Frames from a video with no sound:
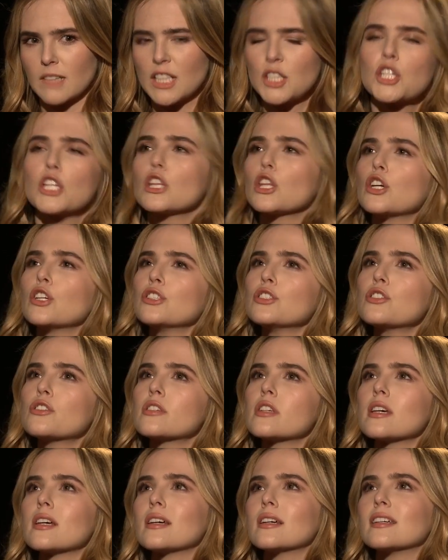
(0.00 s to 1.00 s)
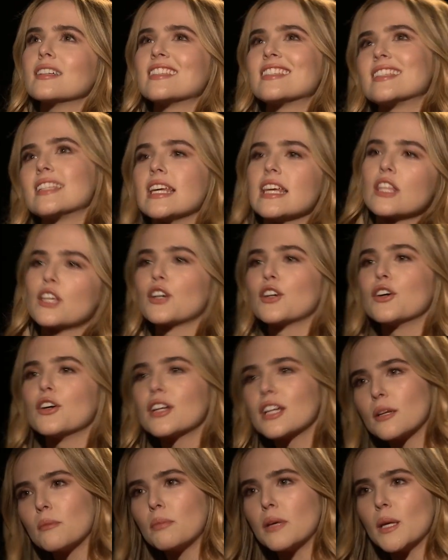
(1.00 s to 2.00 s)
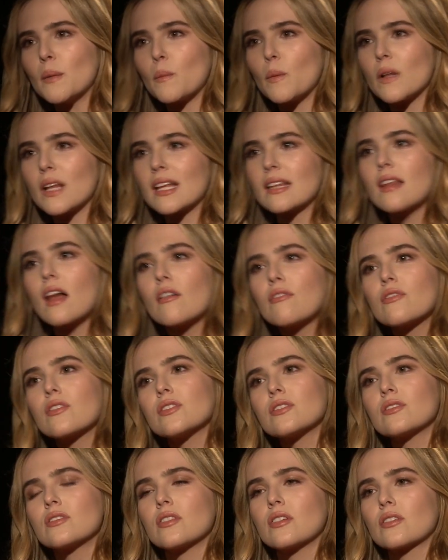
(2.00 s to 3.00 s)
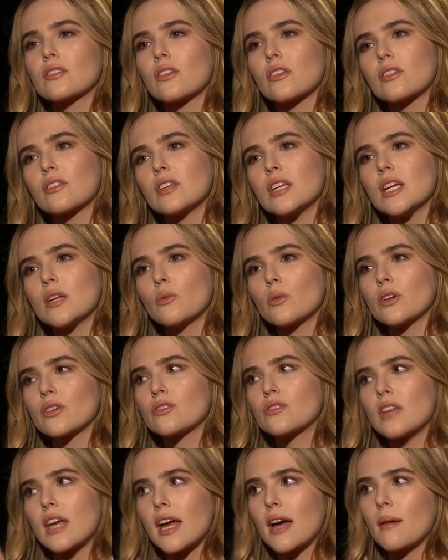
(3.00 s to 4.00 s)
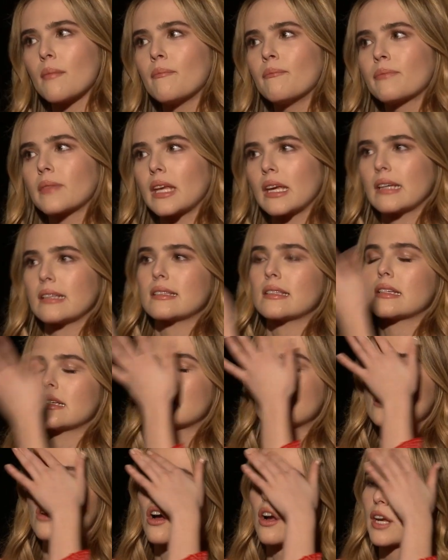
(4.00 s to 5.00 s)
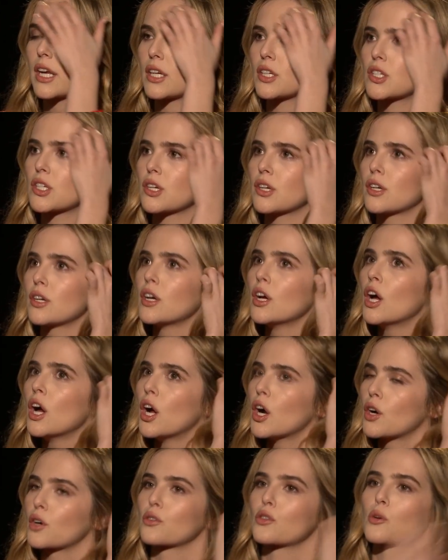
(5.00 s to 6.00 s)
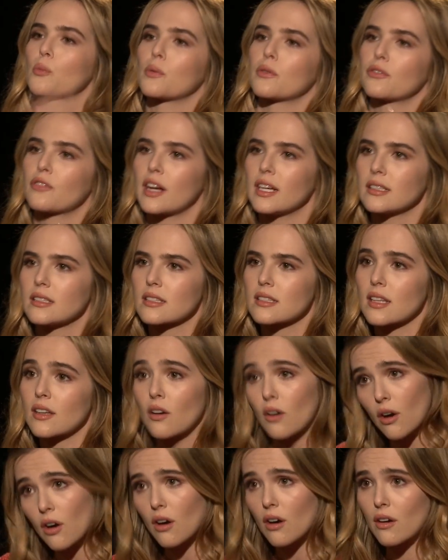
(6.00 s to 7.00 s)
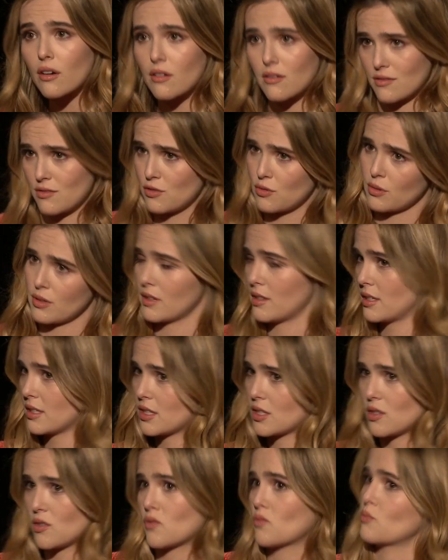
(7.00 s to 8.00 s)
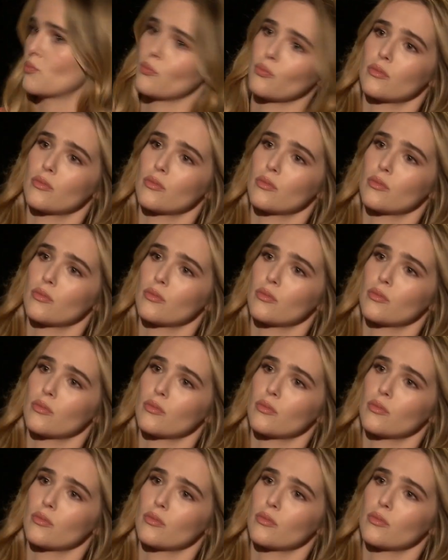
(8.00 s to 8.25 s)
she learns to see the good in people. I love this. There's a scene where Sam Kingston is talking to her group of friends that are sort of this,